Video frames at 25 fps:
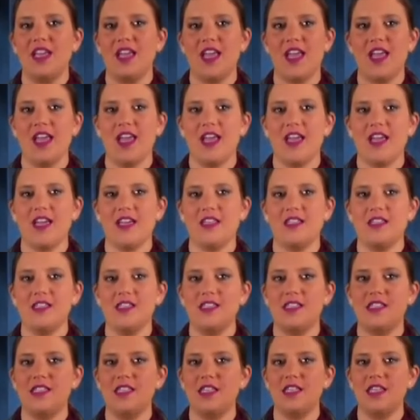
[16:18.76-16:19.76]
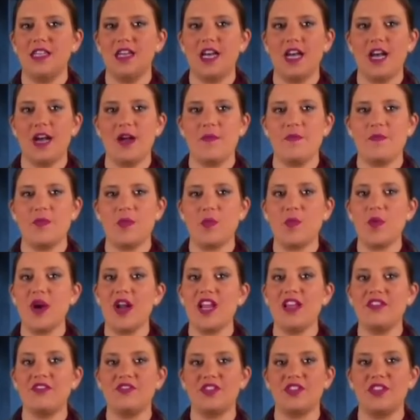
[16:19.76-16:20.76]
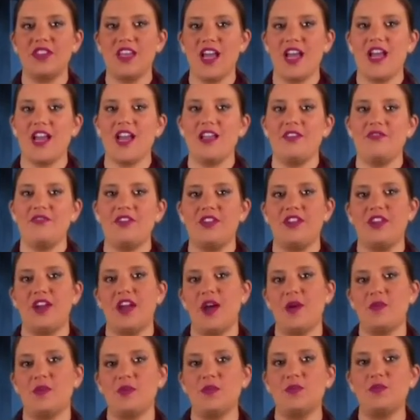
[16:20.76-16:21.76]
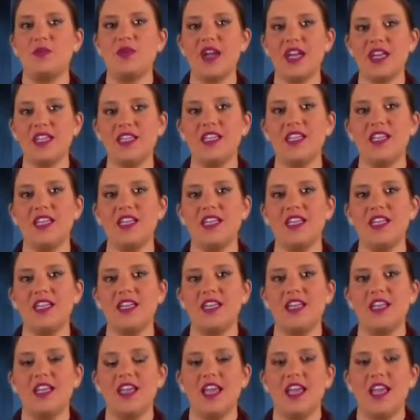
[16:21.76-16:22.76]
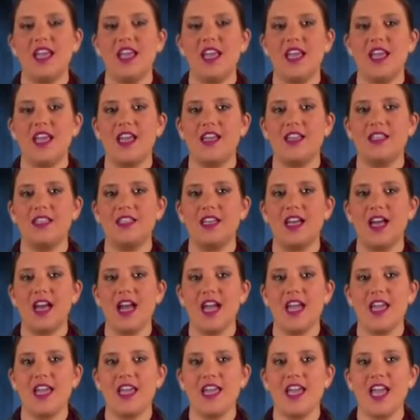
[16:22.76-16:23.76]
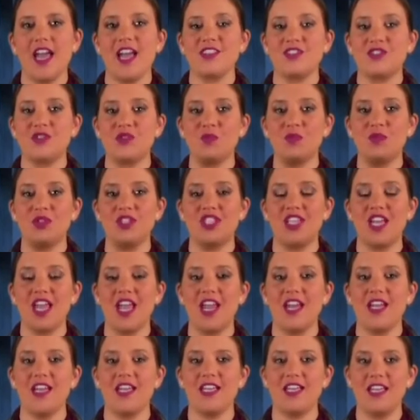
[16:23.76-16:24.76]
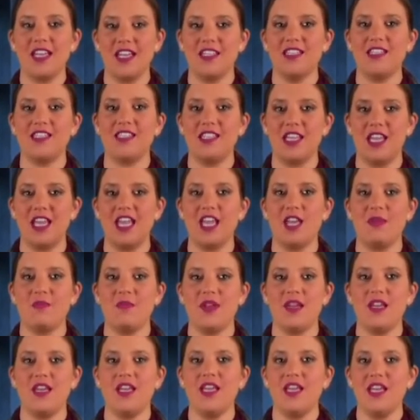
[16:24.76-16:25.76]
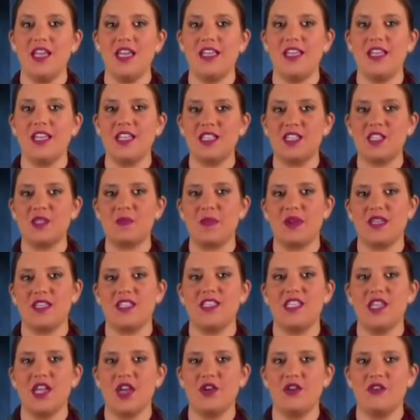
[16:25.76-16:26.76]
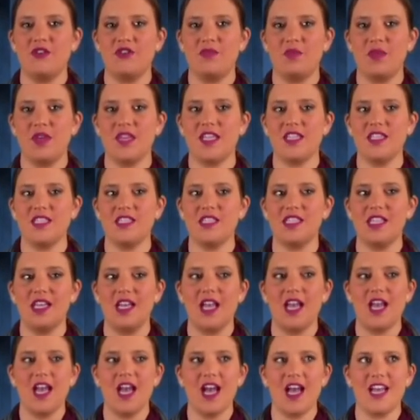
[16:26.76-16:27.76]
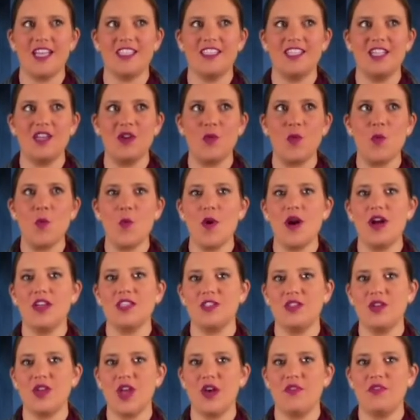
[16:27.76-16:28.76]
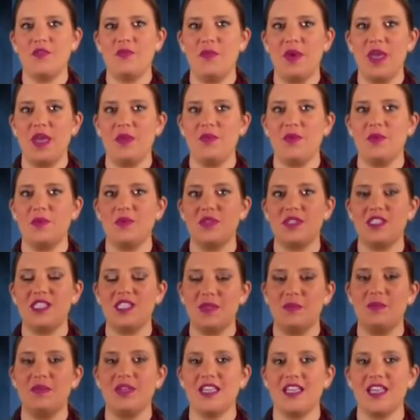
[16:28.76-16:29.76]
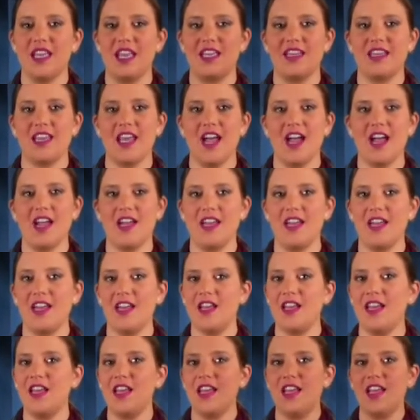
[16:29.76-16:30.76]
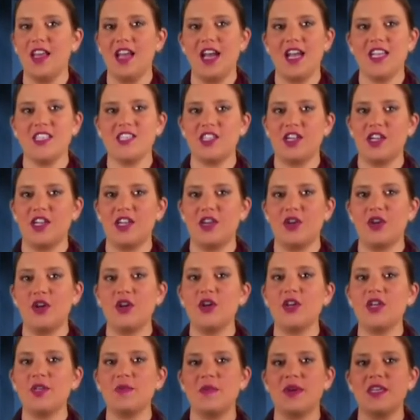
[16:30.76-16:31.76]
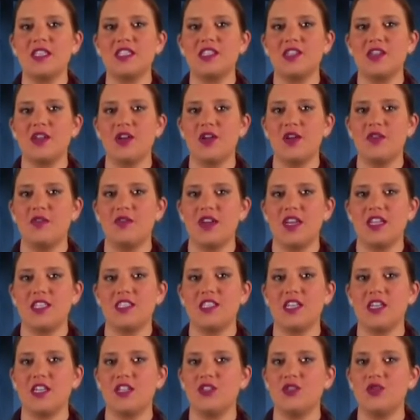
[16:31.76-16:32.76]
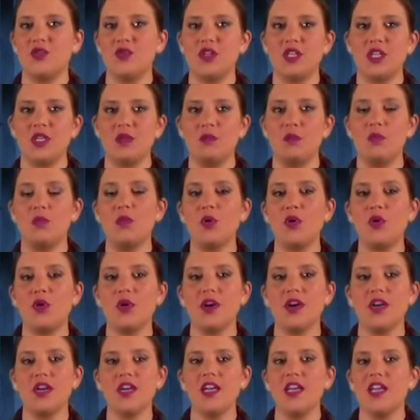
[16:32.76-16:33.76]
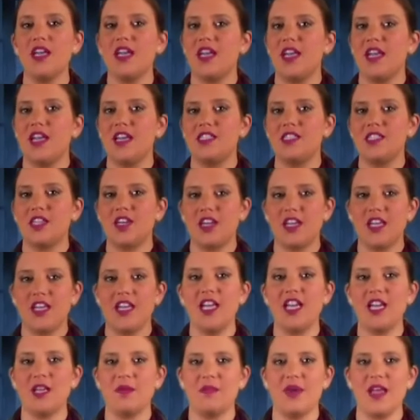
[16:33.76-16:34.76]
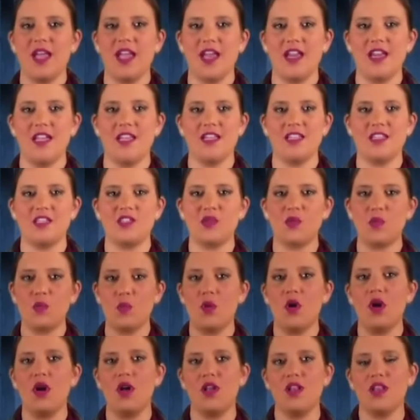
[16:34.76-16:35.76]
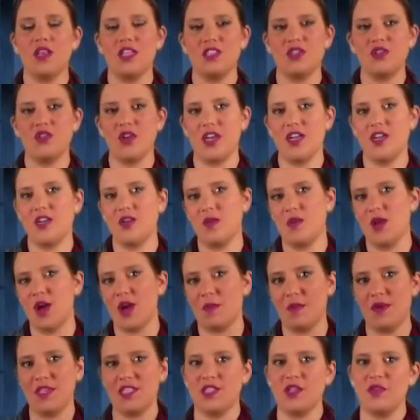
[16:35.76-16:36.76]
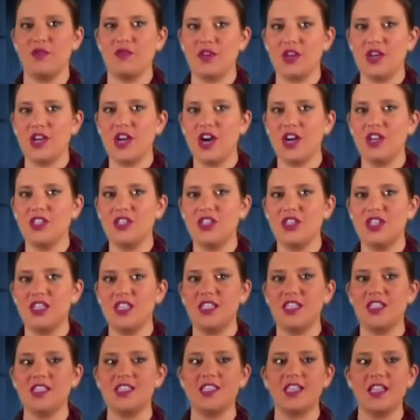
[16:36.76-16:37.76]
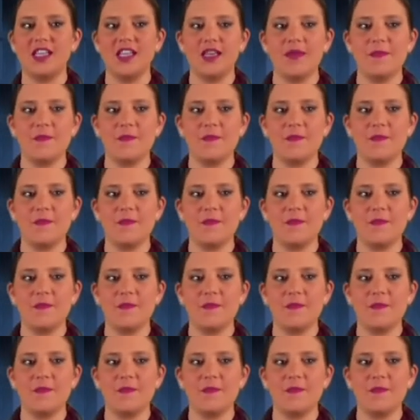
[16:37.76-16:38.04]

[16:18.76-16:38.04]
And right after that, I found out I was pregnant, and I had so much hate against him and against myself, because I didn't want to have a baby with somebody like that. And I started hurting myself, and I started drinking more, and I started hitting my head against the wall, like trying to knock myself unconscious.